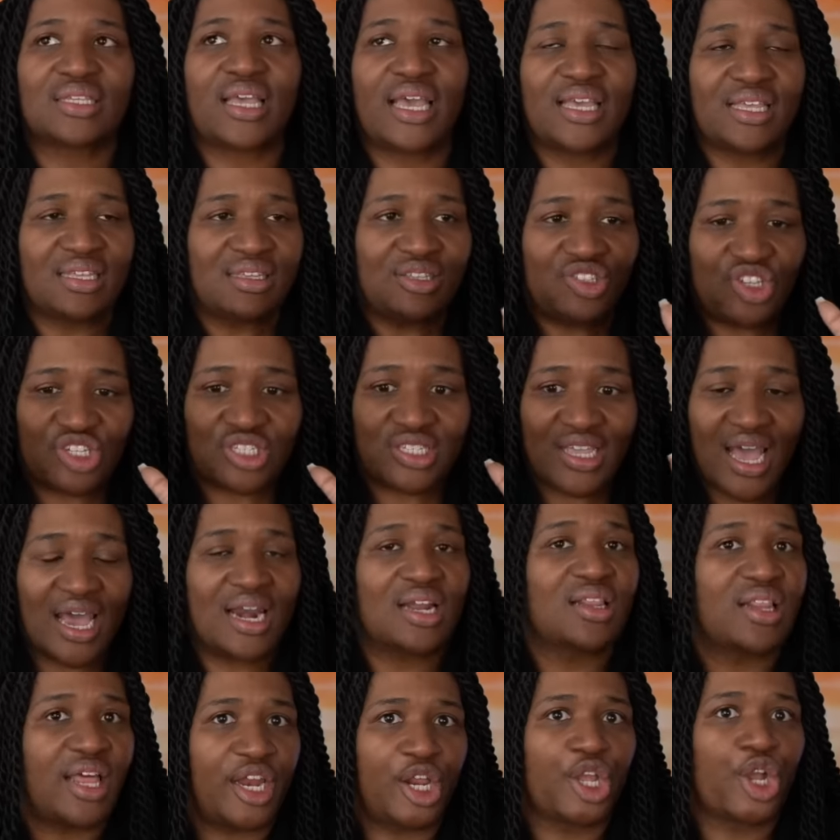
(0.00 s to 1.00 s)
Like, just
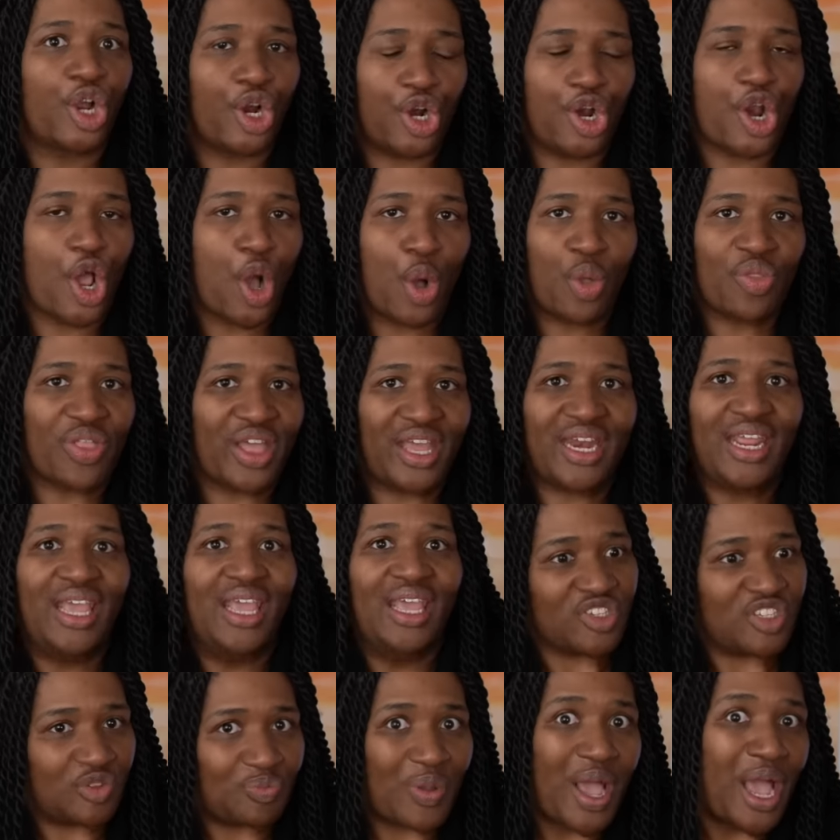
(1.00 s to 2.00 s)
kind of letting her know that
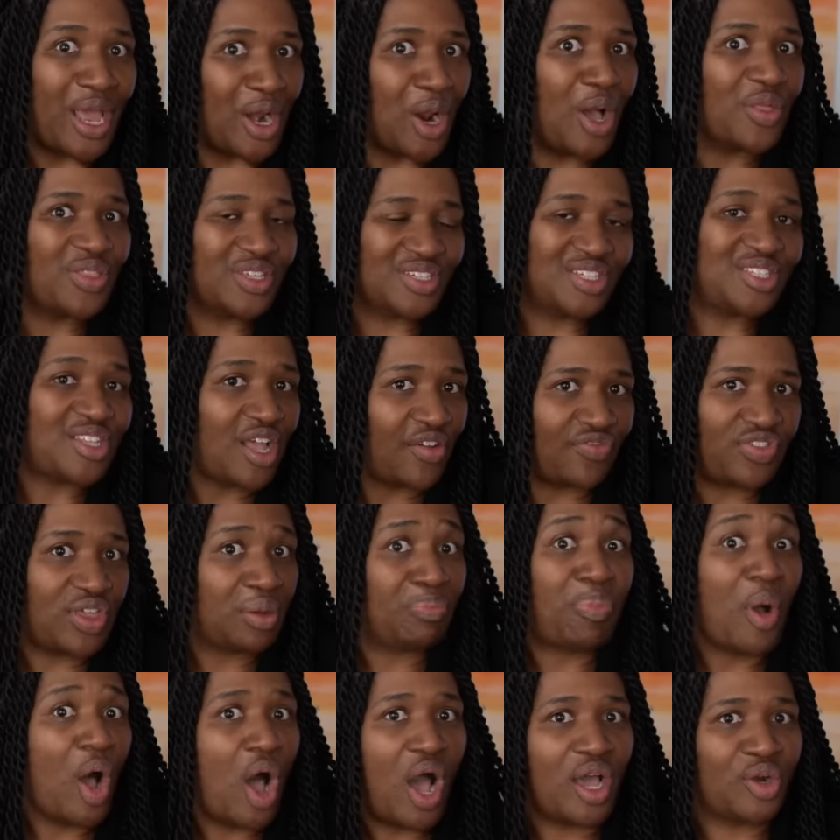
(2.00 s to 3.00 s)
despite all the stuff
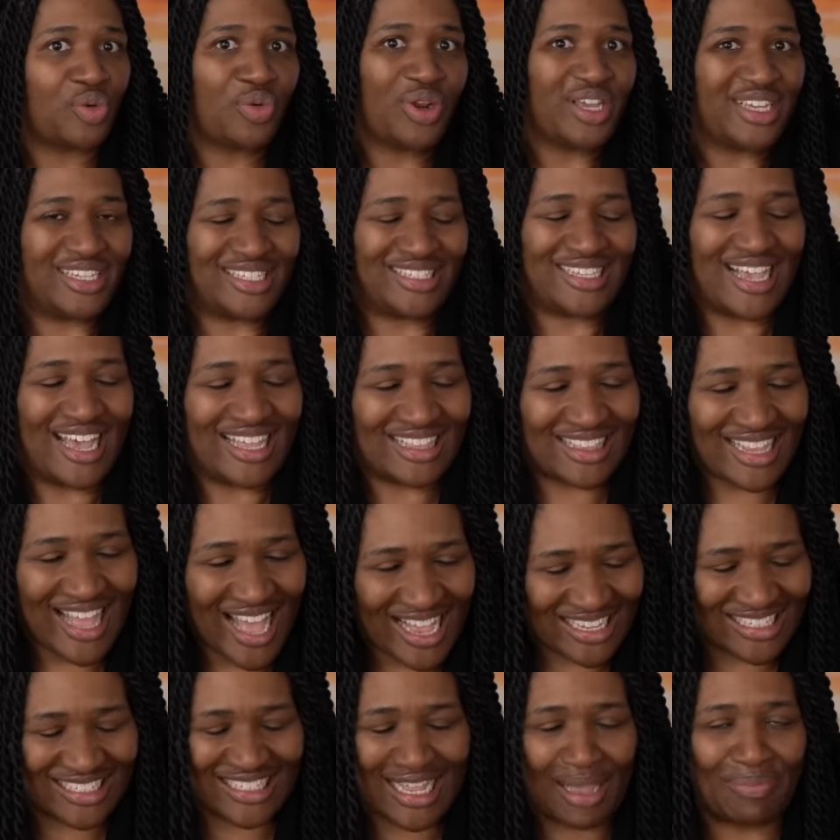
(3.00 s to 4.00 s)
that Podrick said
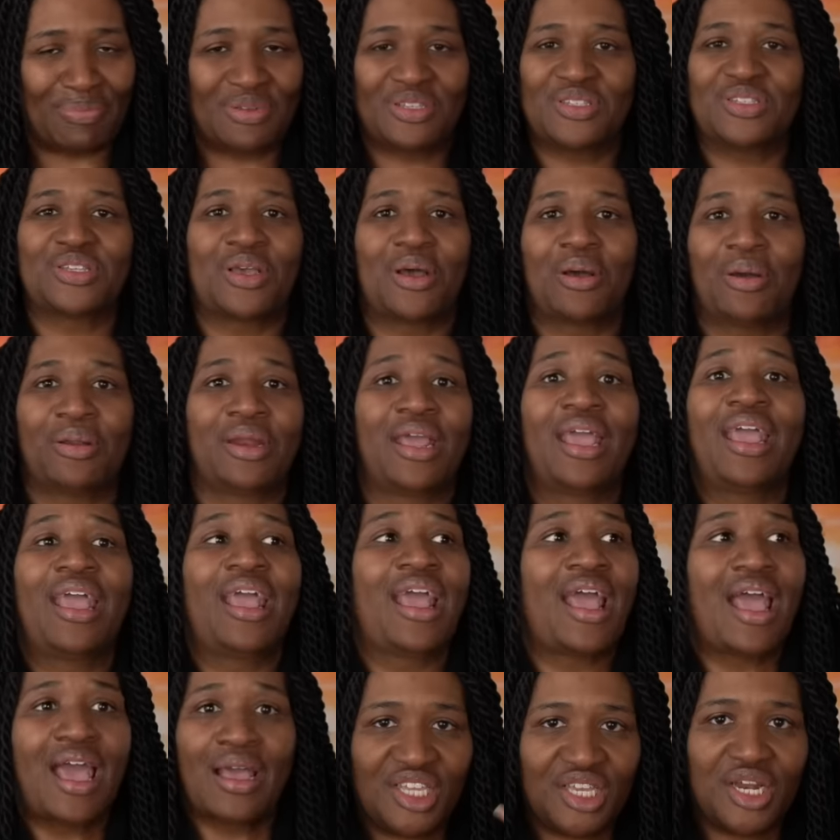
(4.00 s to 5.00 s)
last episode,
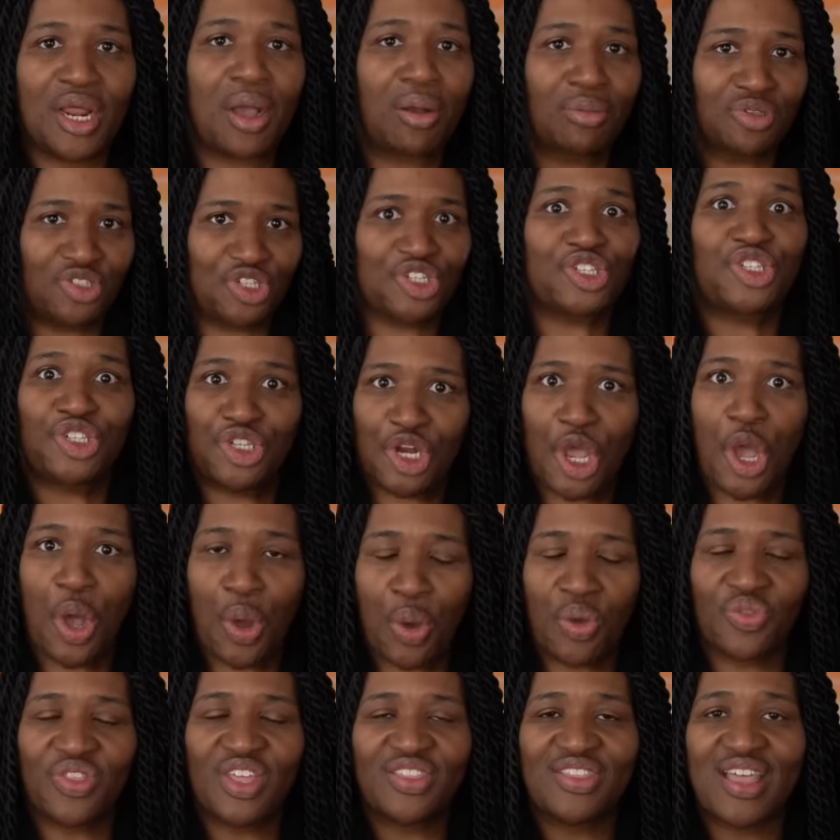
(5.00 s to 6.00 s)
you know, just
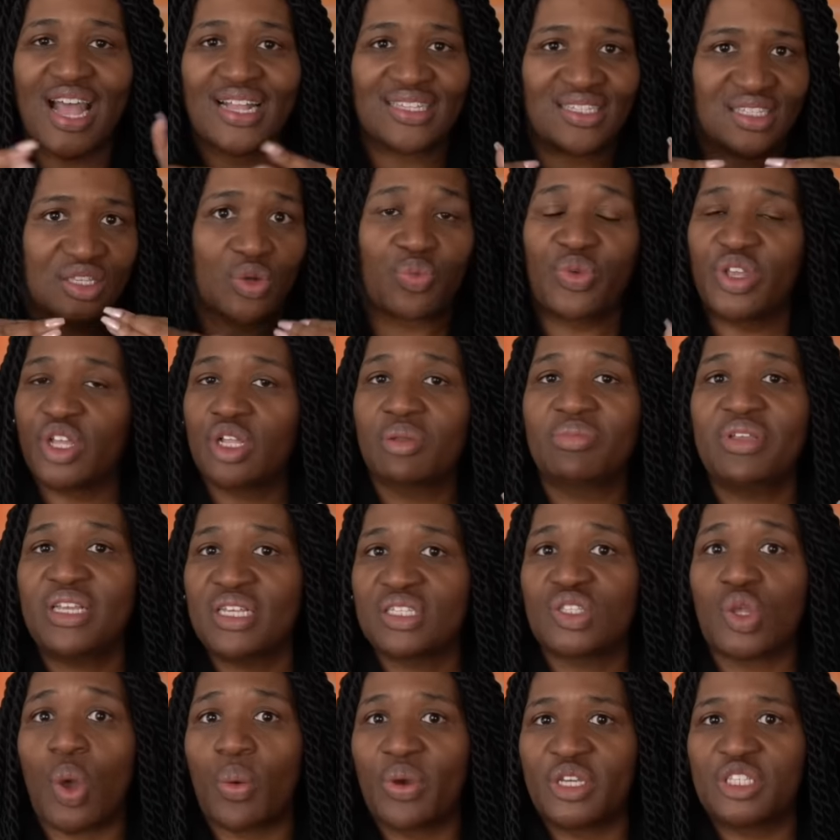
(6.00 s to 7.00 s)
know that that's the real
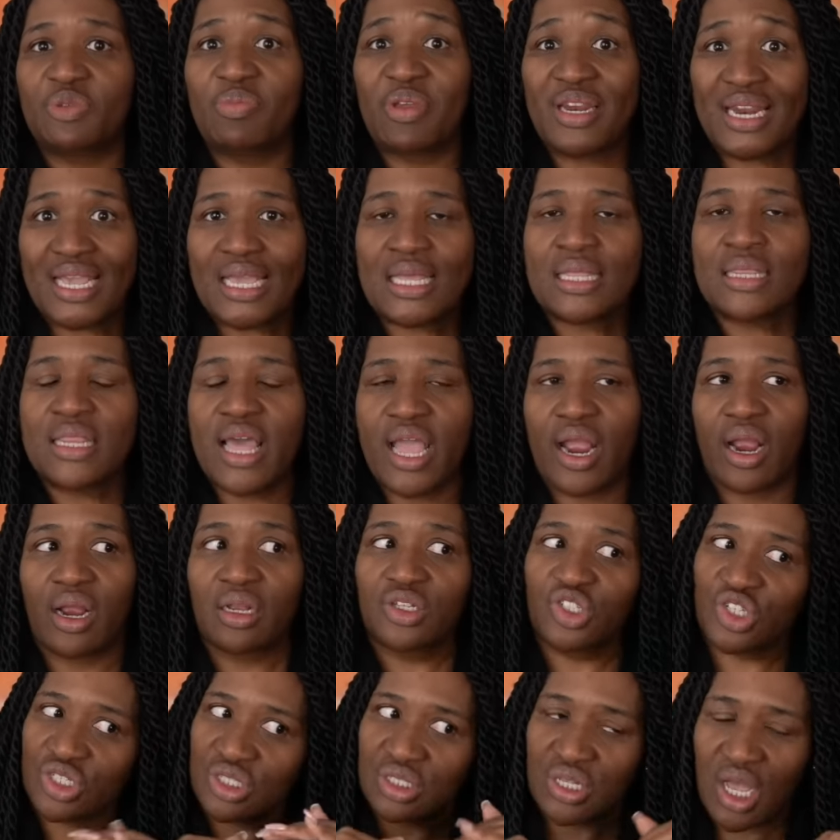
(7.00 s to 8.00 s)
me's always been in
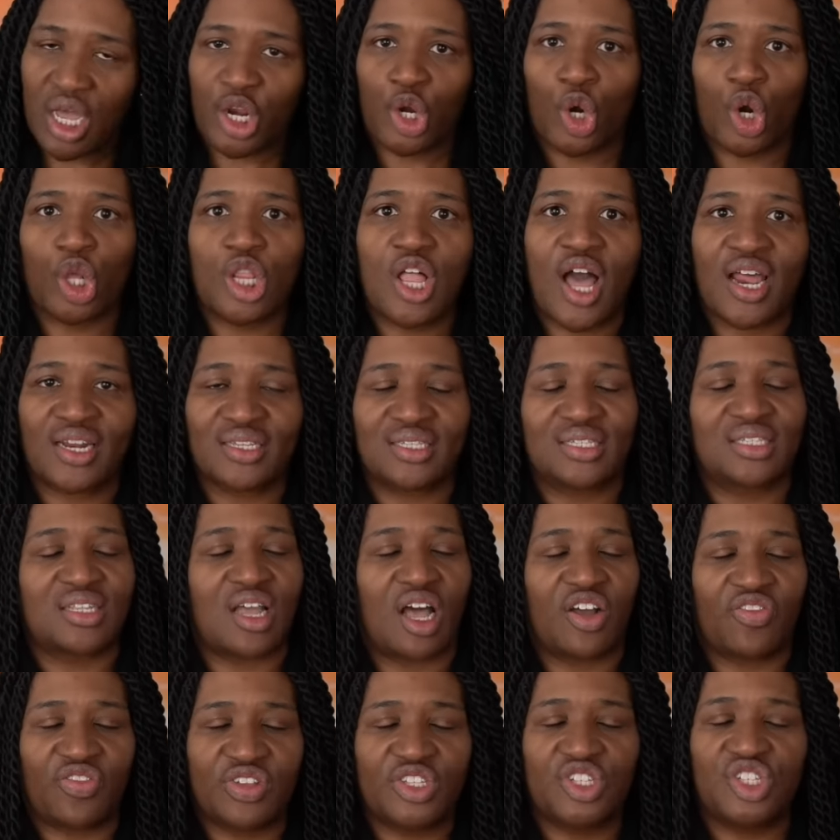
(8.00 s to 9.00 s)
there, just under a lot of
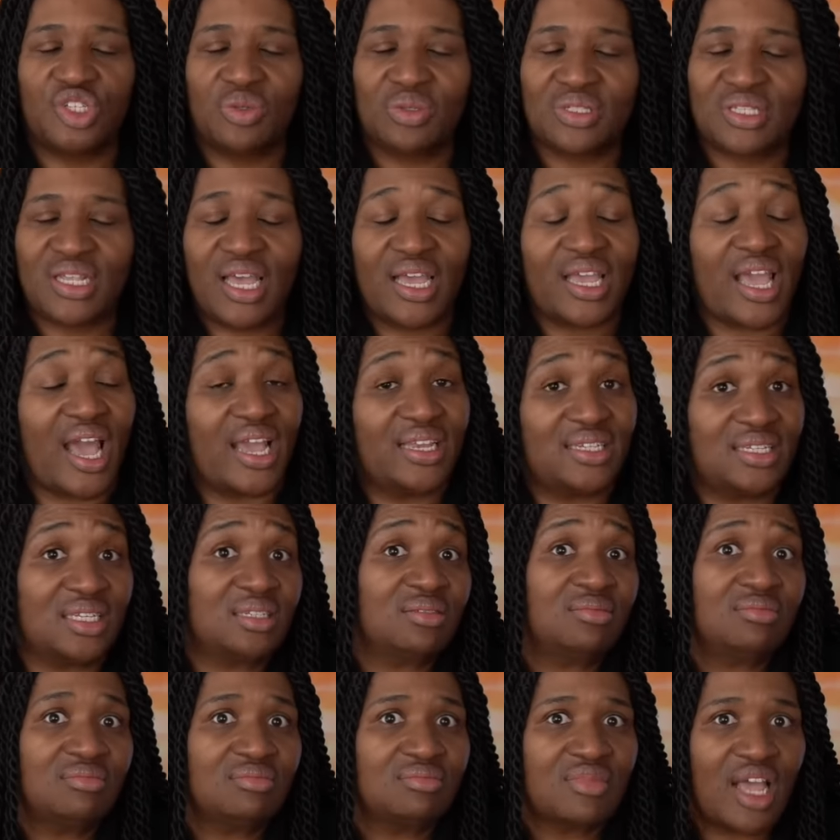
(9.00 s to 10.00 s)
stuff. And she was like, I
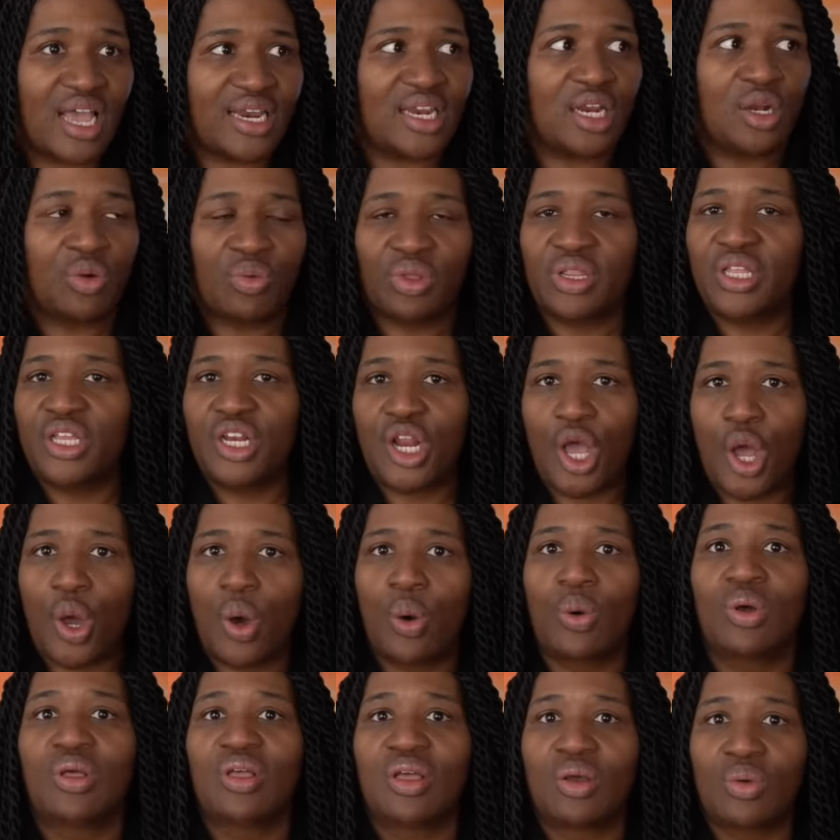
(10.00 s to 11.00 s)
didn't, I didn't really
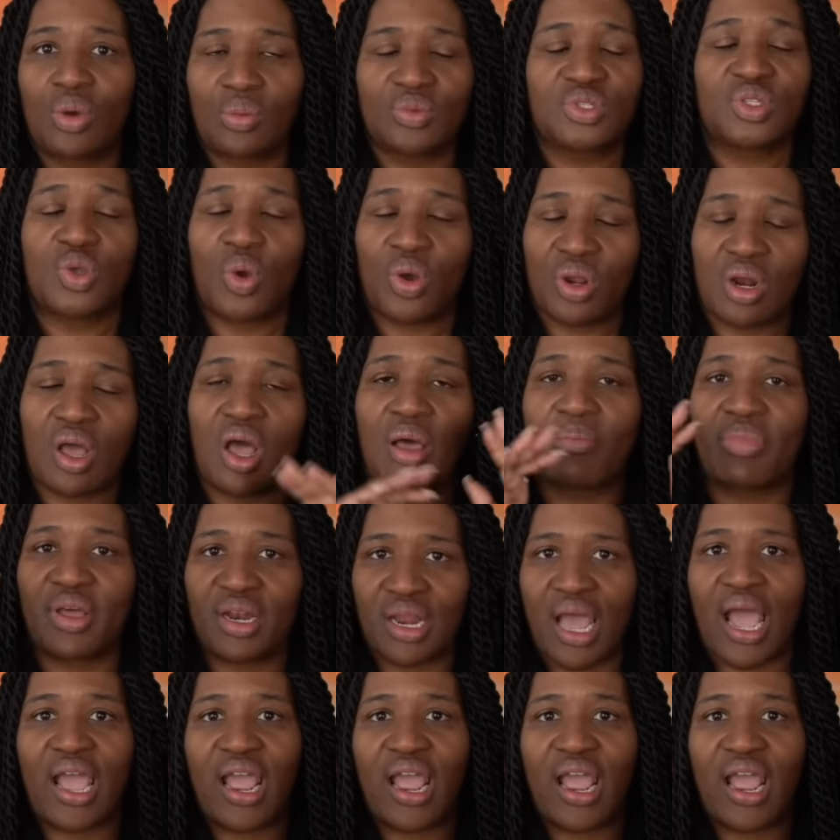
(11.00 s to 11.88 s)
know what was going on, but